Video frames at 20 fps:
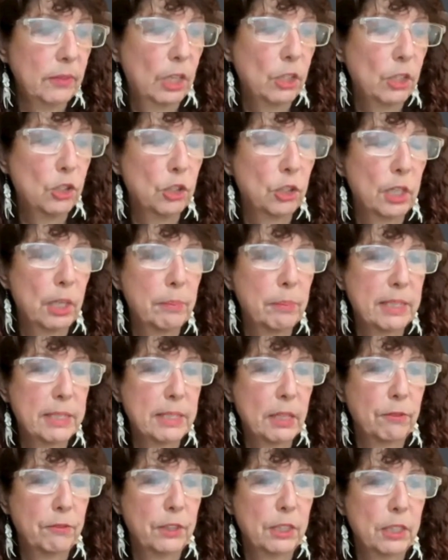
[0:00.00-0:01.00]
journey
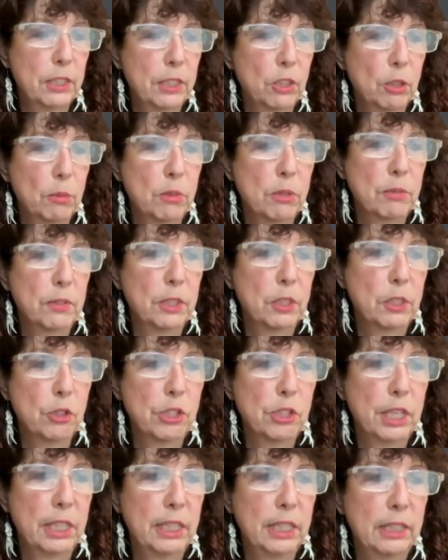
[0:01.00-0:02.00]
myself in terms of
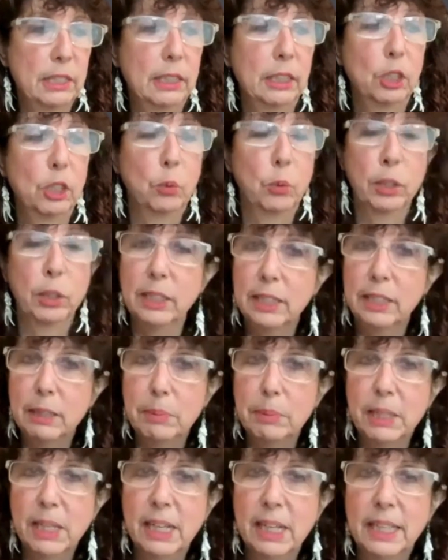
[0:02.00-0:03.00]
understanding the liquidity
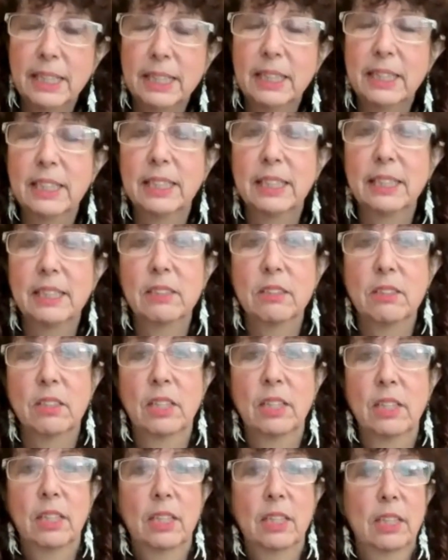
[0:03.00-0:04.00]
behind things,
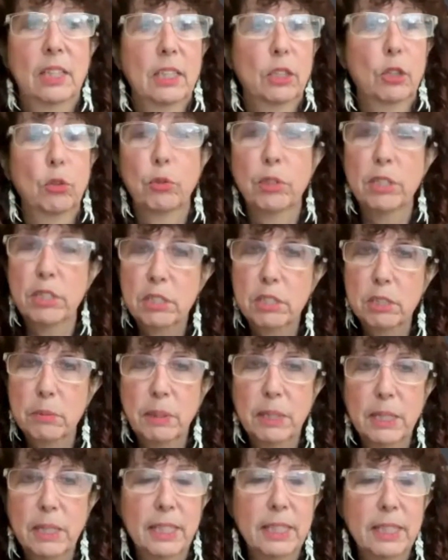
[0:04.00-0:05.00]
the risks
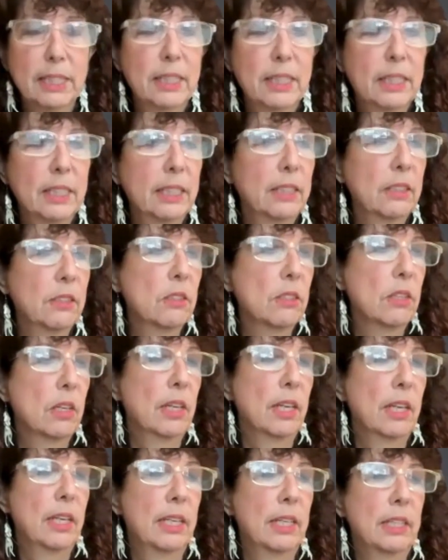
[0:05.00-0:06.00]
behind things,
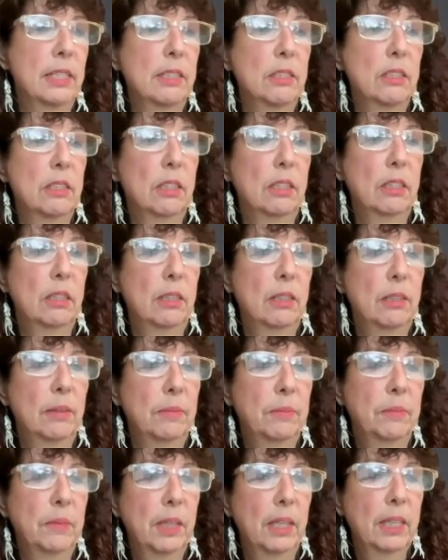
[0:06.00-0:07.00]
and
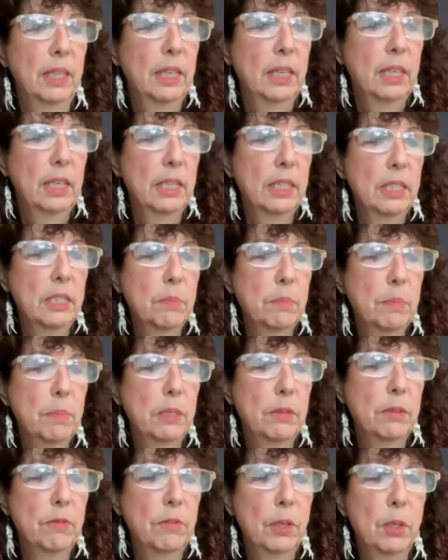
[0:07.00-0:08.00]
it's
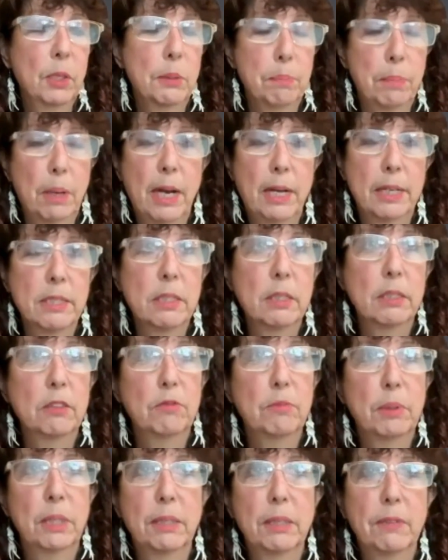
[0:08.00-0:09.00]
been very
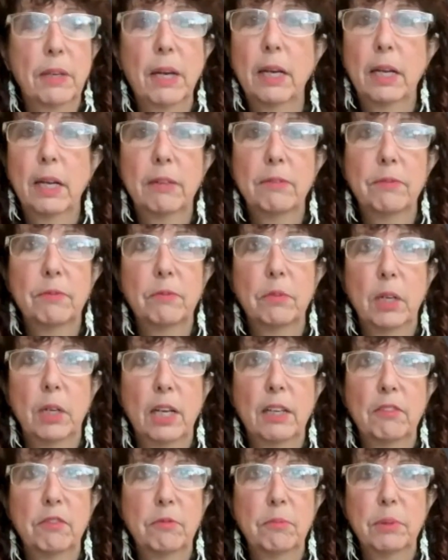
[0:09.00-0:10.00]
positive. But
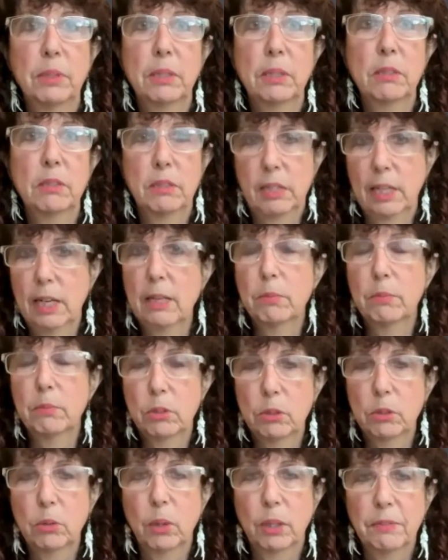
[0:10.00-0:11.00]
I've been scammed
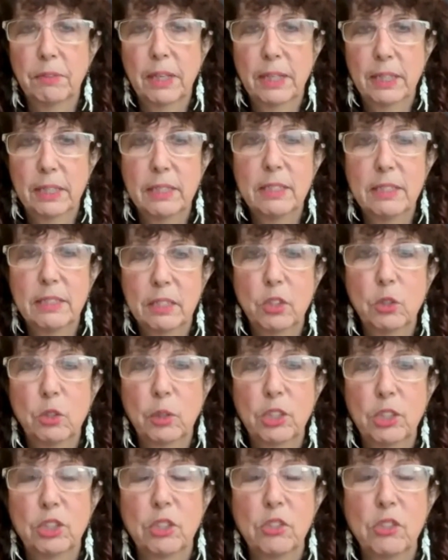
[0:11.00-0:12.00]
too. I've had
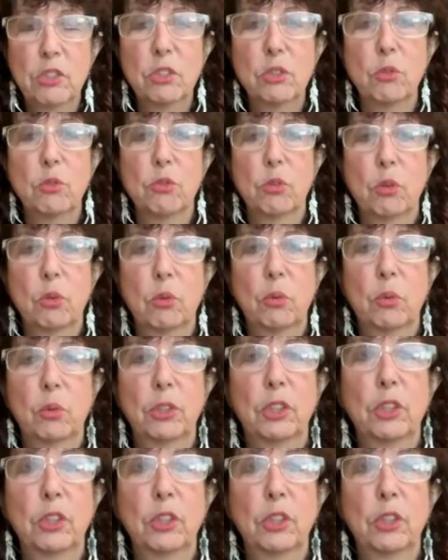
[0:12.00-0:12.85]
situations too. So